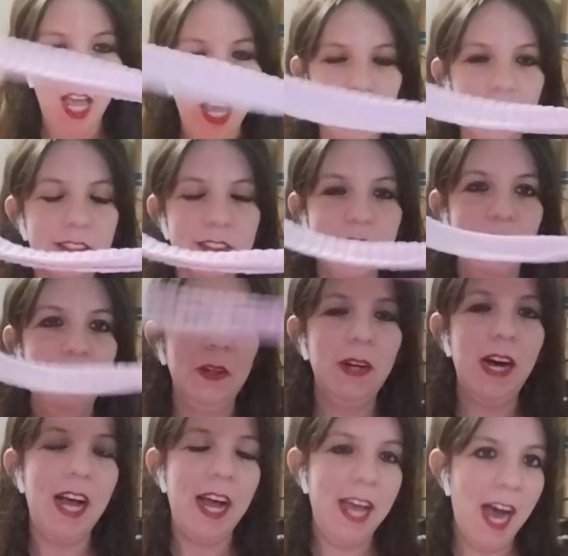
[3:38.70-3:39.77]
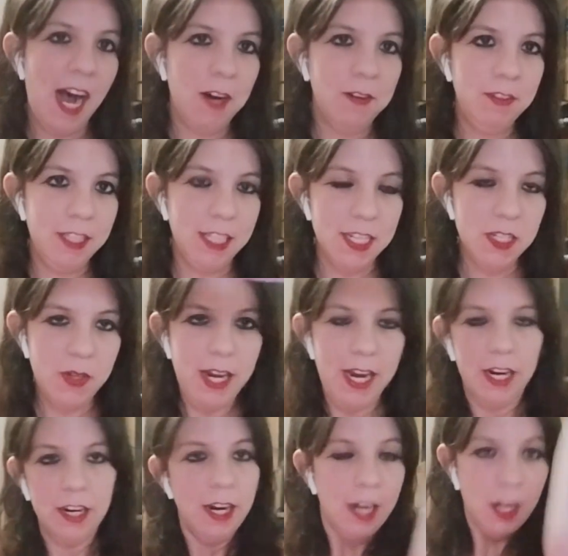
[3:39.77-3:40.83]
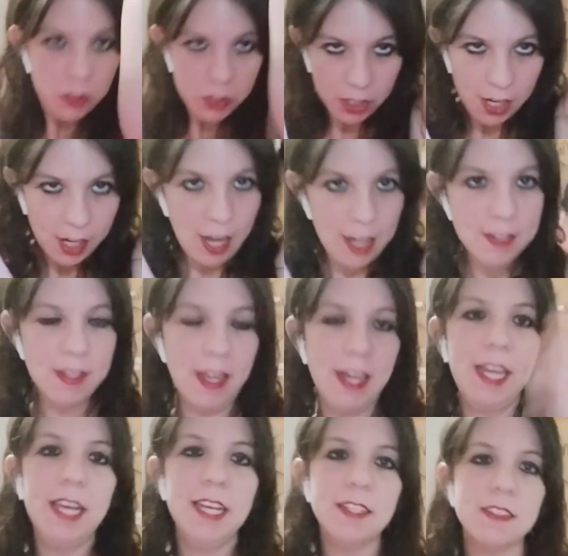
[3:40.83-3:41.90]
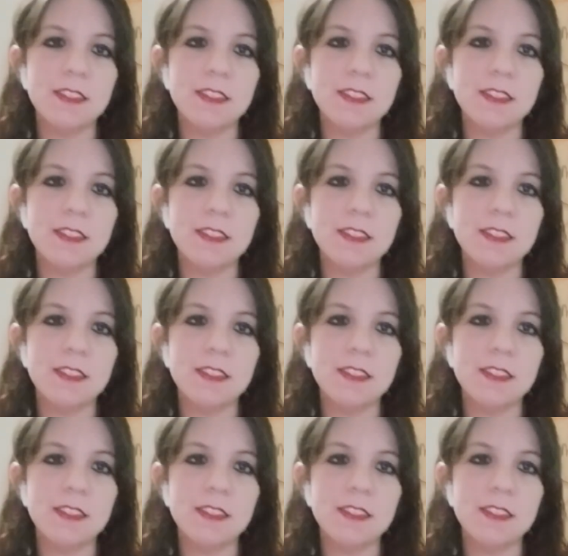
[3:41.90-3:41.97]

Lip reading: So I have this right here, and I'll show you guys, like, let